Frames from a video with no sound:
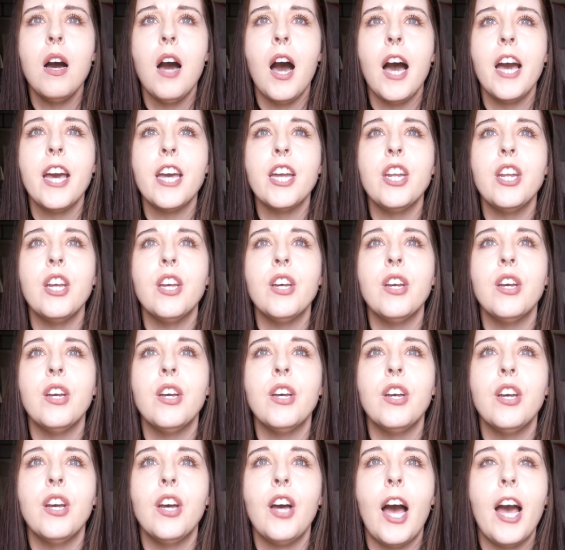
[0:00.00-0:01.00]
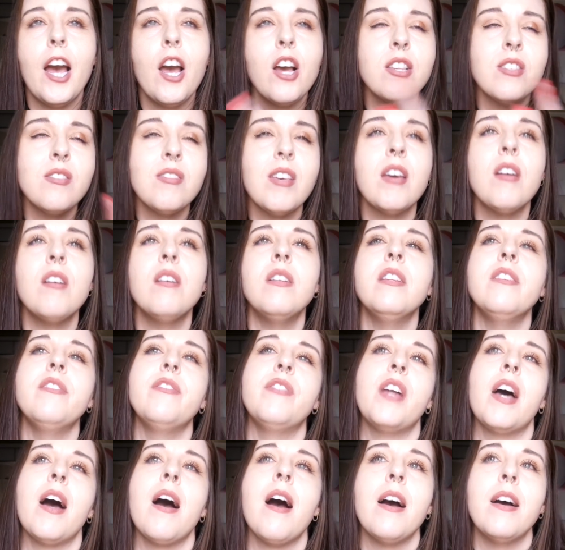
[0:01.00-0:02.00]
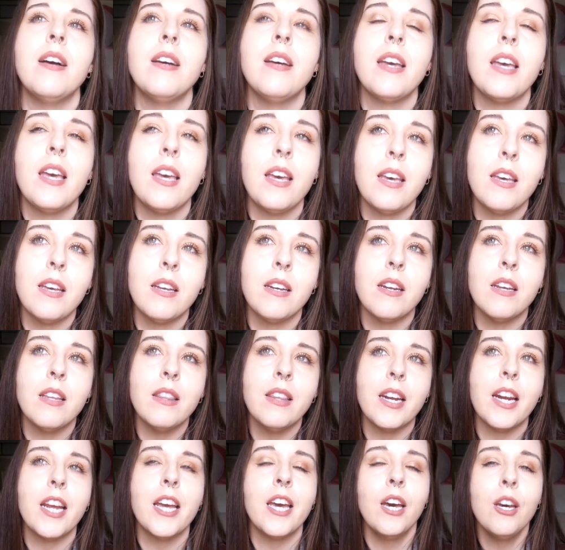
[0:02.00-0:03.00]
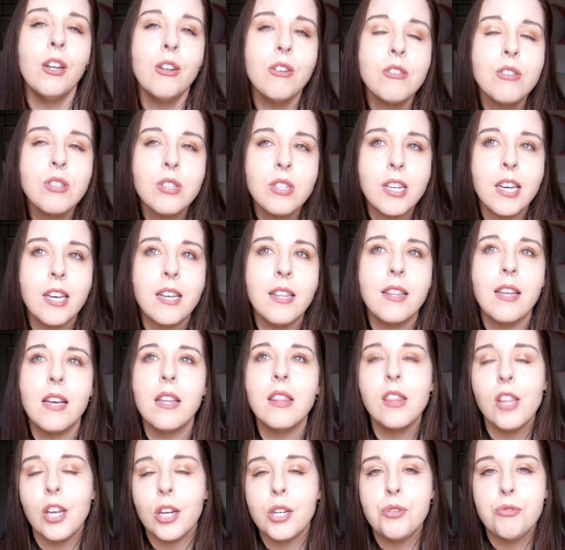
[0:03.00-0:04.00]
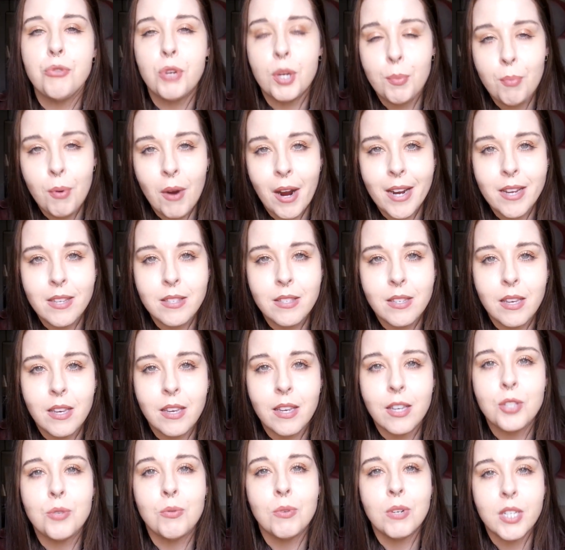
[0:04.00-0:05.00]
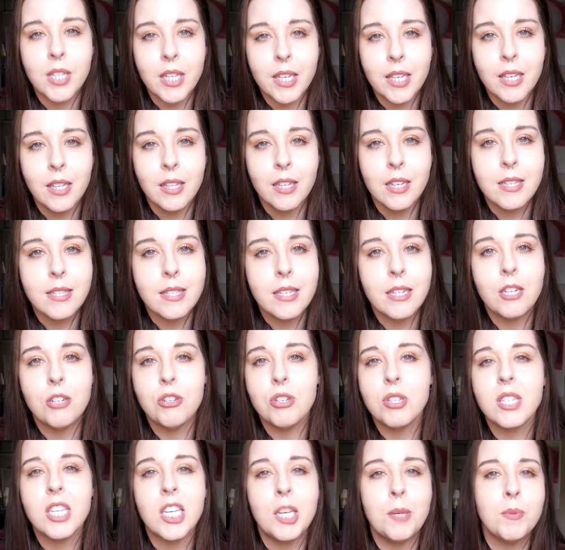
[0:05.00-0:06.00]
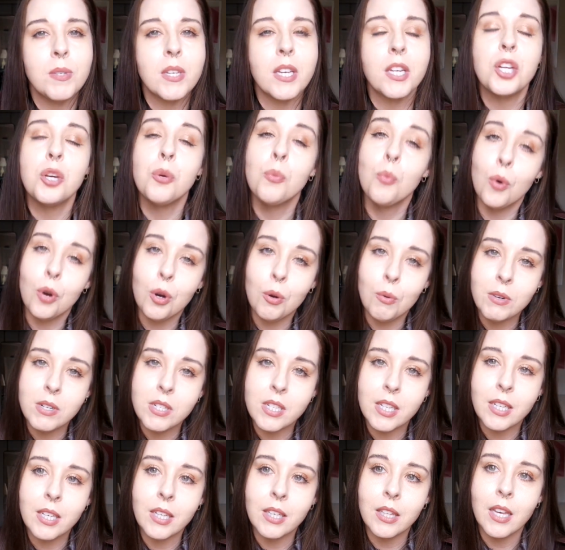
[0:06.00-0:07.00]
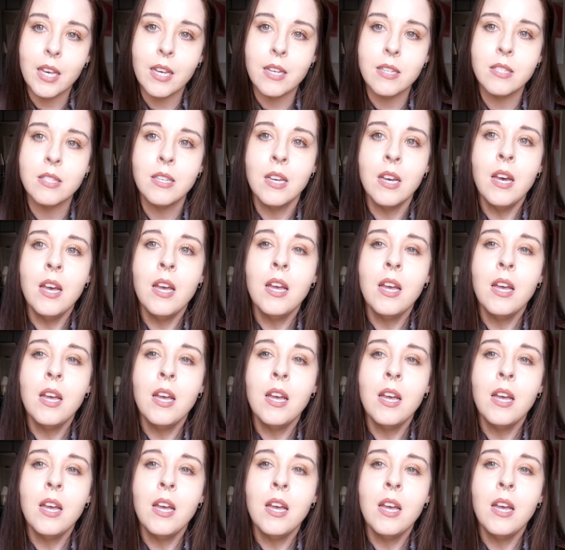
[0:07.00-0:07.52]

I say all of that in that I understand that luxury pricing is ridiculous and it just keeps getting more ridiculous.